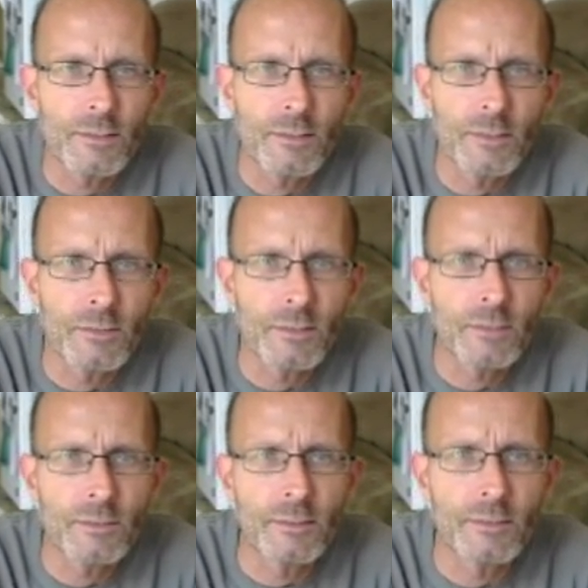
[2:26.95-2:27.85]

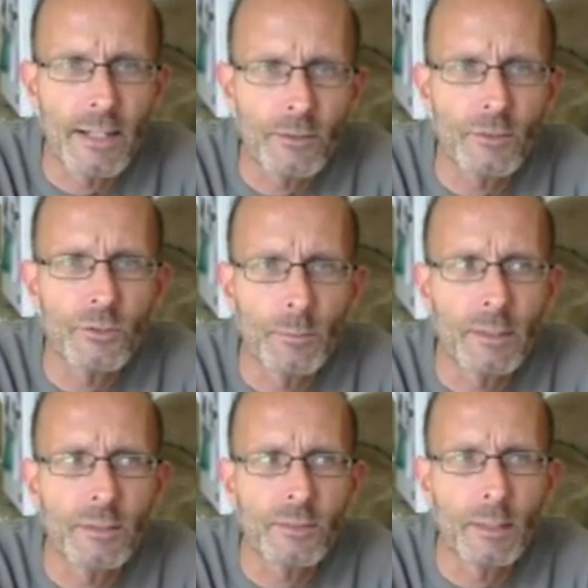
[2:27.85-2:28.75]
decisions designers should
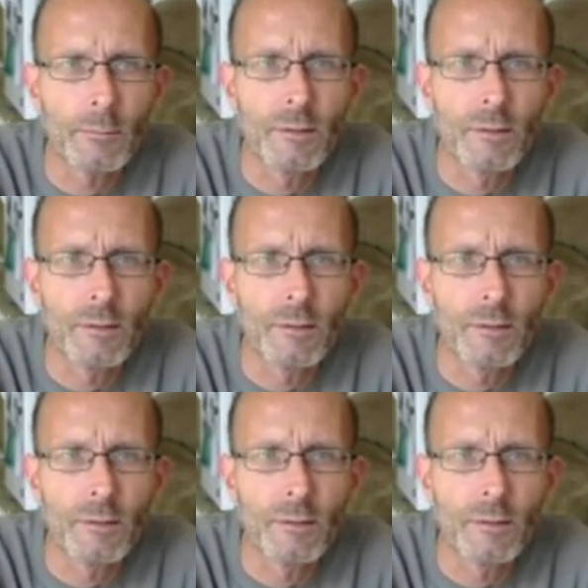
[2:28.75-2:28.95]
be ashamed